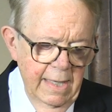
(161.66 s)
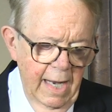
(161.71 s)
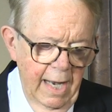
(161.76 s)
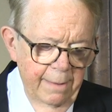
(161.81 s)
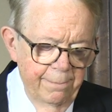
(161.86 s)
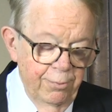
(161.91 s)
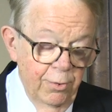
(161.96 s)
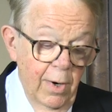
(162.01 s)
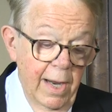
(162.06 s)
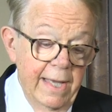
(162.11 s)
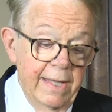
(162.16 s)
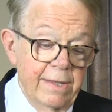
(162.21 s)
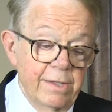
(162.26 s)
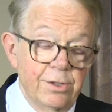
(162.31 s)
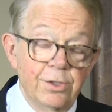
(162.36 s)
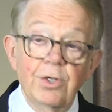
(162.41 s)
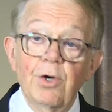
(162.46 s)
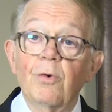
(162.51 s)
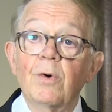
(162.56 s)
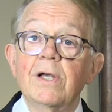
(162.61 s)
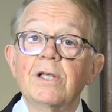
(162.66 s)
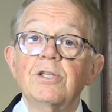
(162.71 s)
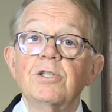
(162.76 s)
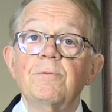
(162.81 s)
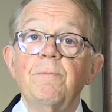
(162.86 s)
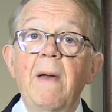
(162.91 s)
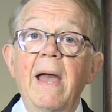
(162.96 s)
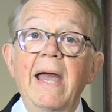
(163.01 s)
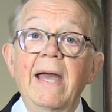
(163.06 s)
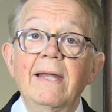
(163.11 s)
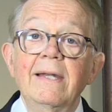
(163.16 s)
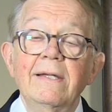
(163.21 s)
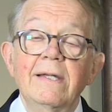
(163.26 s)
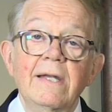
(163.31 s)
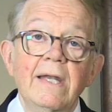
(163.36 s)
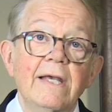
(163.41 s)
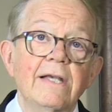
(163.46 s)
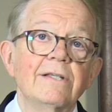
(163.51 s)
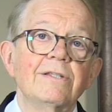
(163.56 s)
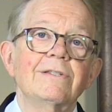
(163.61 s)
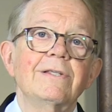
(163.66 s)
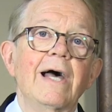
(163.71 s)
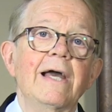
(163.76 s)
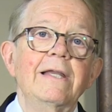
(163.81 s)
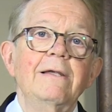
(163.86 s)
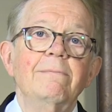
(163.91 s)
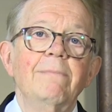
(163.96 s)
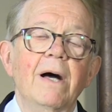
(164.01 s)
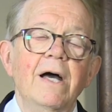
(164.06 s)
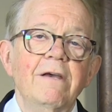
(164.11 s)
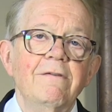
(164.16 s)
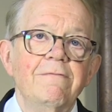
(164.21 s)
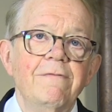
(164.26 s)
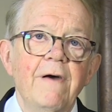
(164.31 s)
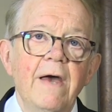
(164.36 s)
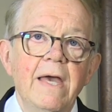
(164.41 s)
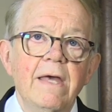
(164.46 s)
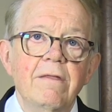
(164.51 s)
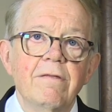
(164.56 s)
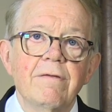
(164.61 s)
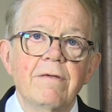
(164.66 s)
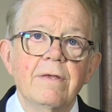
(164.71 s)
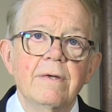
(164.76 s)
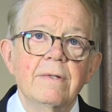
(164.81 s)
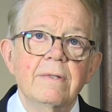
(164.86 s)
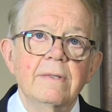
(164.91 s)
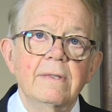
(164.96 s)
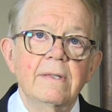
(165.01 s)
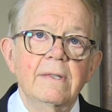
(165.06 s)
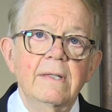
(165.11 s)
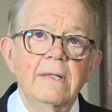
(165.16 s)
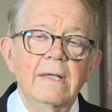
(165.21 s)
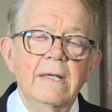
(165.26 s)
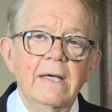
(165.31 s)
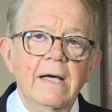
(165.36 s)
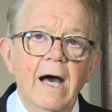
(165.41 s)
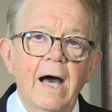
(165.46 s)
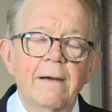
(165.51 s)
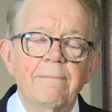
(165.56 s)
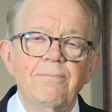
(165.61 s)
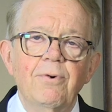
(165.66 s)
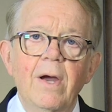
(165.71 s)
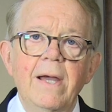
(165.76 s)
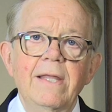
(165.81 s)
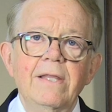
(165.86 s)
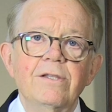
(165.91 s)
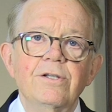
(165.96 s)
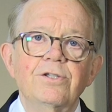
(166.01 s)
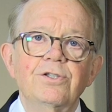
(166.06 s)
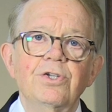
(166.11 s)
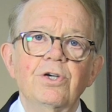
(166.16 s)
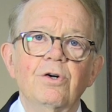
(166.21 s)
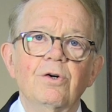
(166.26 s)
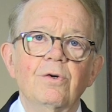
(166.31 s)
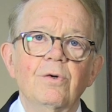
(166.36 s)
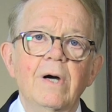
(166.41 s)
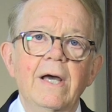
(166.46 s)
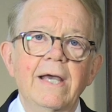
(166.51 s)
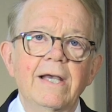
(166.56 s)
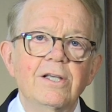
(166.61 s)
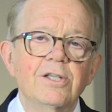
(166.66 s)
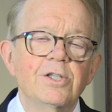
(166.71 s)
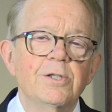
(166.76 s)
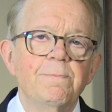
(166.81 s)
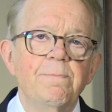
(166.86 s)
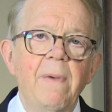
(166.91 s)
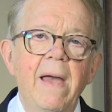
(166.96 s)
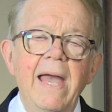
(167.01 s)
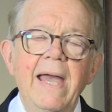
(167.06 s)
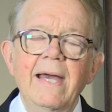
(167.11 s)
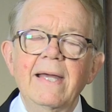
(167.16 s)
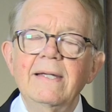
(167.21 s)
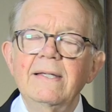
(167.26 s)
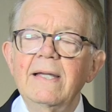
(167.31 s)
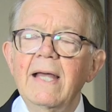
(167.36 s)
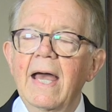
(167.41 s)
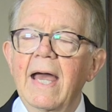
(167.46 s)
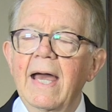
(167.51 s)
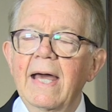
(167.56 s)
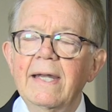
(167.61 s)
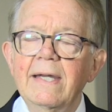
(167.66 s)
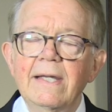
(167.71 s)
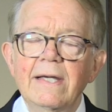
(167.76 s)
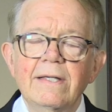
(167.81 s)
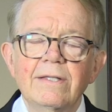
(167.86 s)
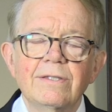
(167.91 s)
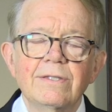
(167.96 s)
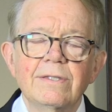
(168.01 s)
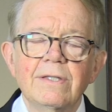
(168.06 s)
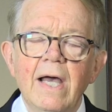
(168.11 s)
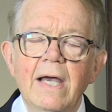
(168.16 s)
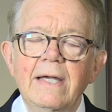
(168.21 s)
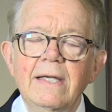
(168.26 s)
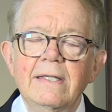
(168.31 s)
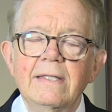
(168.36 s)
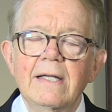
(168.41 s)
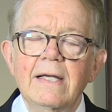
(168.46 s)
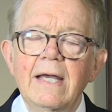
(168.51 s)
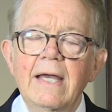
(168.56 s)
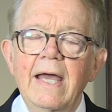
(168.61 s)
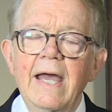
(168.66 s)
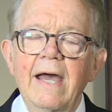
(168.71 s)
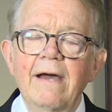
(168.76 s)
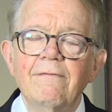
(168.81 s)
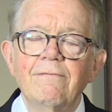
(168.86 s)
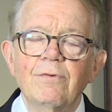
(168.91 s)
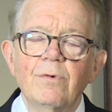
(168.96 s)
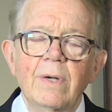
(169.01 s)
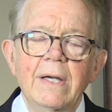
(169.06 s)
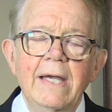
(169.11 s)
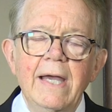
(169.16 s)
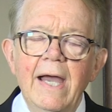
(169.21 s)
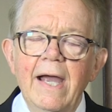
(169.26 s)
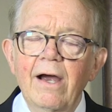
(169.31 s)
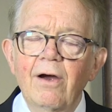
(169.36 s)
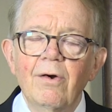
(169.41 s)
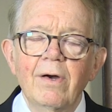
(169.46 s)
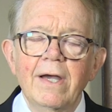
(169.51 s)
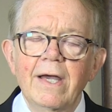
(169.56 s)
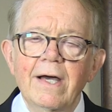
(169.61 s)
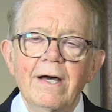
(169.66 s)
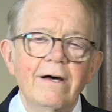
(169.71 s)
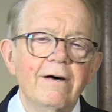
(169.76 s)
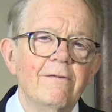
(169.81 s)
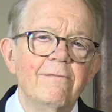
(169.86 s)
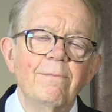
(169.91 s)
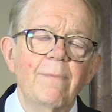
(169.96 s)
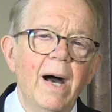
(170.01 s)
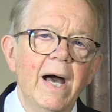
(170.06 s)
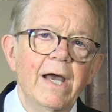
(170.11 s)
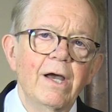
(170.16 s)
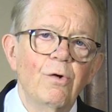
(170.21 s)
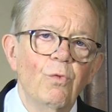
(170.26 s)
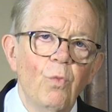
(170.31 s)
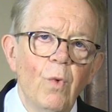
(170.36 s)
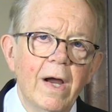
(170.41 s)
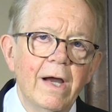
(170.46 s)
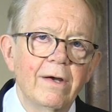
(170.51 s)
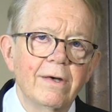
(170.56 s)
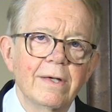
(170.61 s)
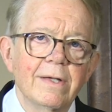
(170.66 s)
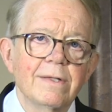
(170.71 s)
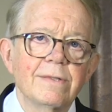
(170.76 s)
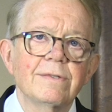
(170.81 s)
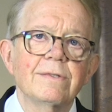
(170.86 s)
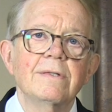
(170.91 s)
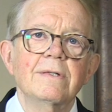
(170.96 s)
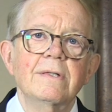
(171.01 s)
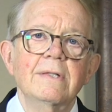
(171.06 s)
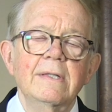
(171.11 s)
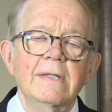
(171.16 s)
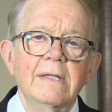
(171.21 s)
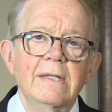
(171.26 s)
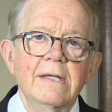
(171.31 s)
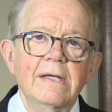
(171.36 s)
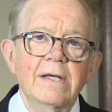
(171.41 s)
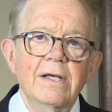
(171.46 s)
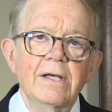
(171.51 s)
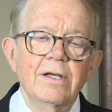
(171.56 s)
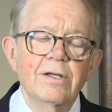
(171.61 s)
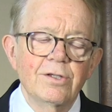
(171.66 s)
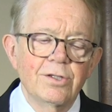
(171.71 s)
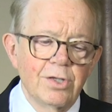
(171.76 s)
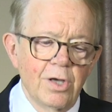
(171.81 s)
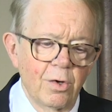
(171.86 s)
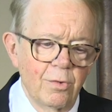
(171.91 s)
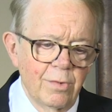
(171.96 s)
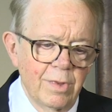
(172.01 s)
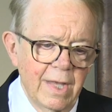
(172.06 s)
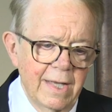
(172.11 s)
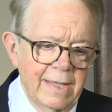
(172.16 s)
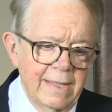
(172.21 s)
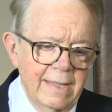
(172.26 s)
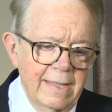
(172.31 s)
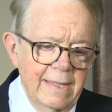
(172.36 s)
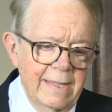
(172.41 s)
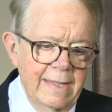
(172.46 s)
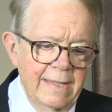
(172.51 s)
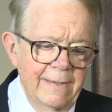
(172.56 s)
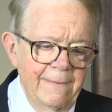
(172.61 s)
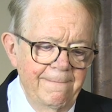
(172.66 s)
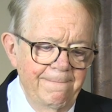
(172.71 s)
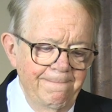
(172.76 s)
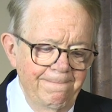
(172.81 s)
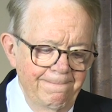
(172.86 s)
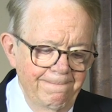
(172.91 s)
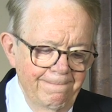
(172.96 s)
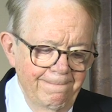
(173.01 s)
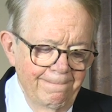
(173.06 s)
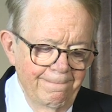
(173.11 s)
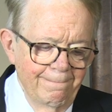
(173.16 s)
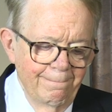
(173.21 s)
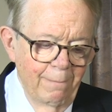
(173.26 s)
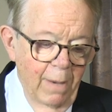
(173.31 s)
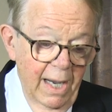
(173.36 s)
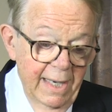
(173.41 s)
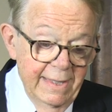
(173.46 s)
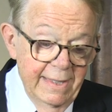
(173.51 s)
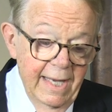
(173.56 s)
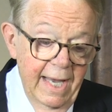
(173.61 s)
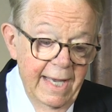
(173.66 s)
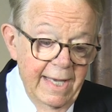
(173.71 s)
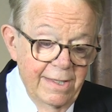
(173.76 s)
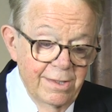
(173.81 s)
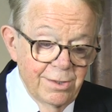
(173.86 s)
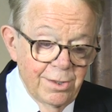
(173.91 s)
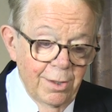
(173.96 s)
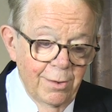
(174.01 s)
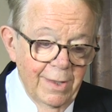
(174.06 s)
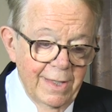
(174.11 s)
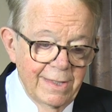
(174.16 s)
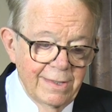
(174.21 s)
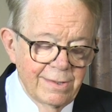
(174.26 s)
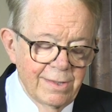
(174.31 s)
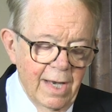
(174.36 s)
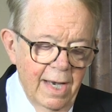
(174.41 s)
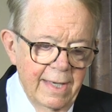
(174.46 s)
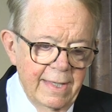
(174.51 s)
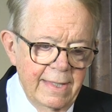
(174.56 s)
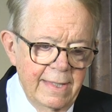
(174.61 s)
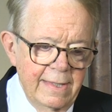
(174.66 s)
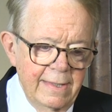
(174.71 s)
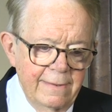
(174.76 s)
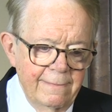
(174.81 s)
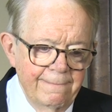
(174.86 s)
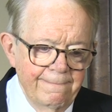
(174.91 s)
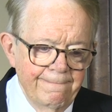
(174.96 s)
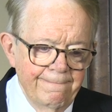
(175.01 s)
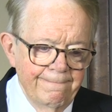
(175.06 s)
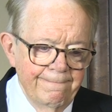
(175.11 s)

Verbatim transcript: I pray that you'll expand and excite my faith. I pray that you'll expand and excite every area of my awareness so that my days are exciting